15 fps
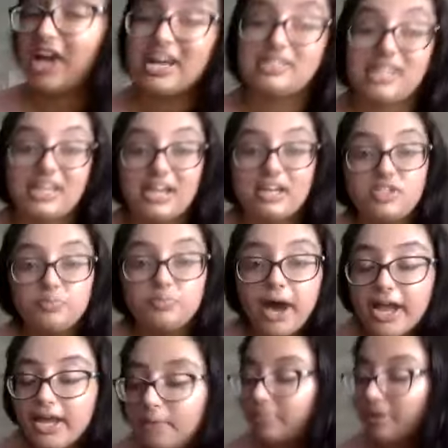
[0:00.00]
it has that nice
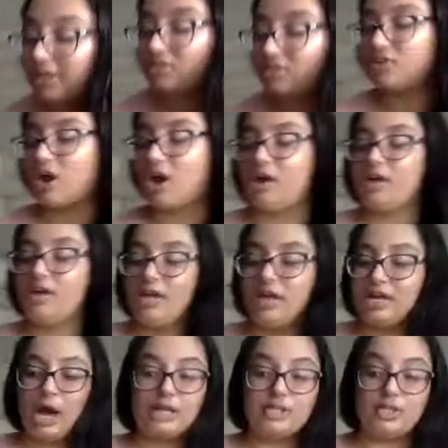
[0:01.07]
bite, but it's not
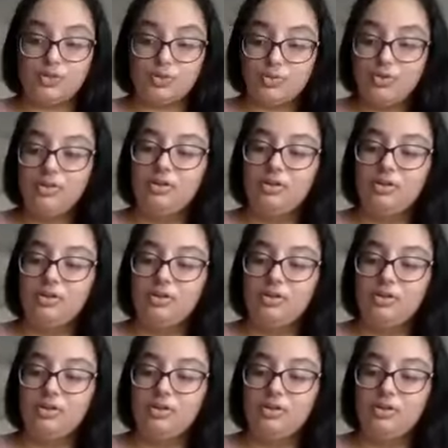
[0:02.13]
got you.